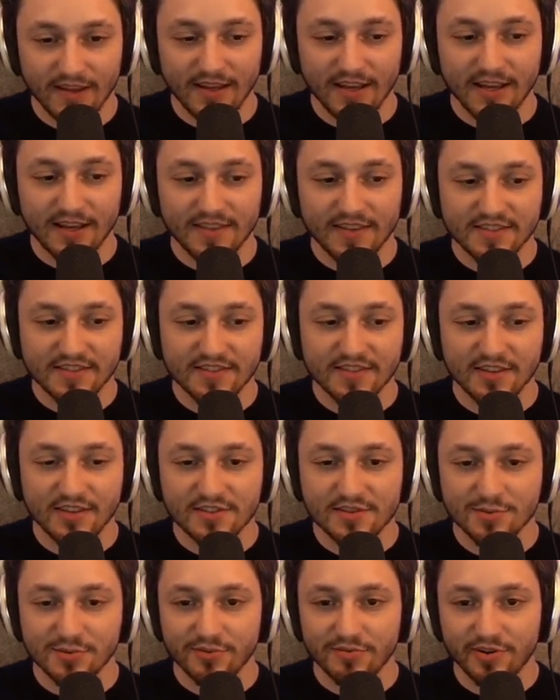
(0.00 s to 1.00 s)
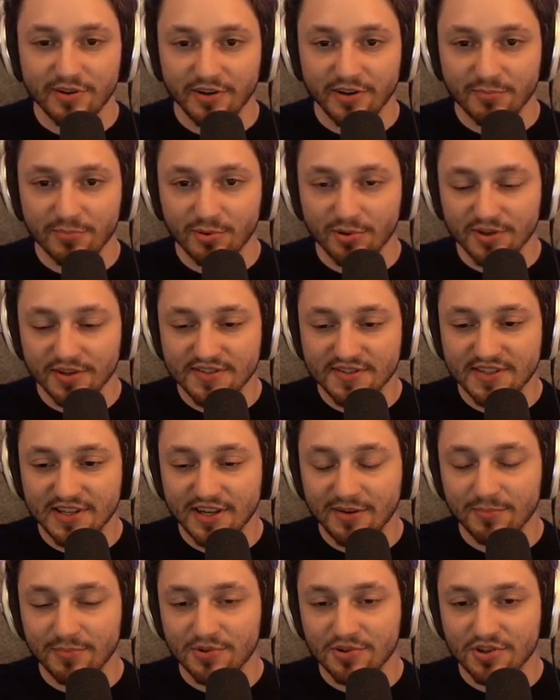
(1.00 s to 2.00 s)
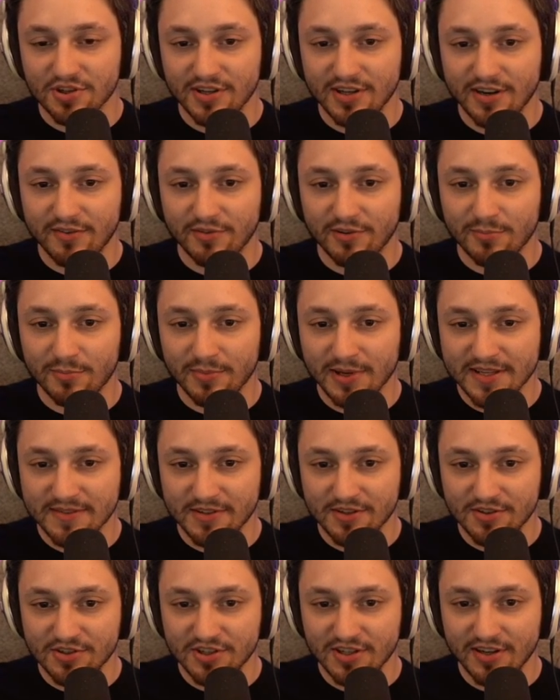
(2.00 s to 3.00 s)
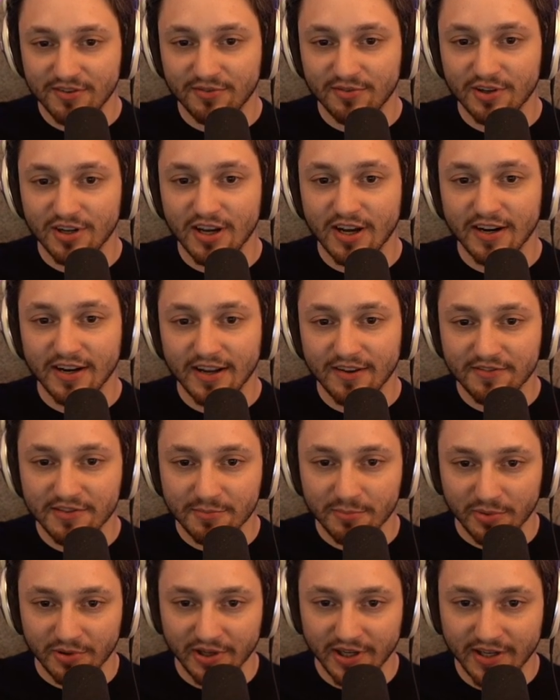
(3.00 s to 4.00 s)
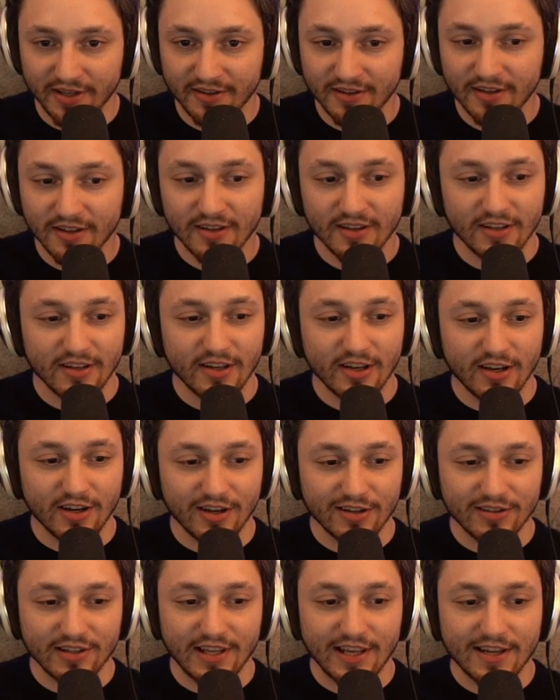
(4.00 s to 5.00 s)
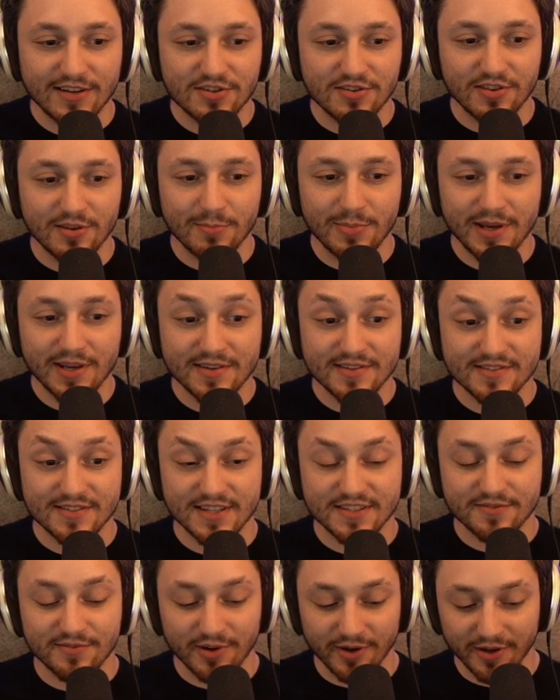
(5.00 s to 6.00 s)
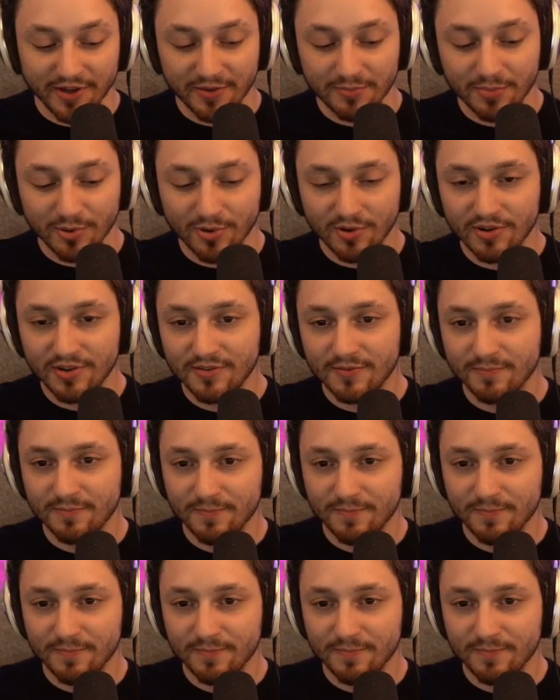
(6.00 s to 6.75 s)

And this is also a very important step. You should never not have the Marine on the edge of the base. That's very important.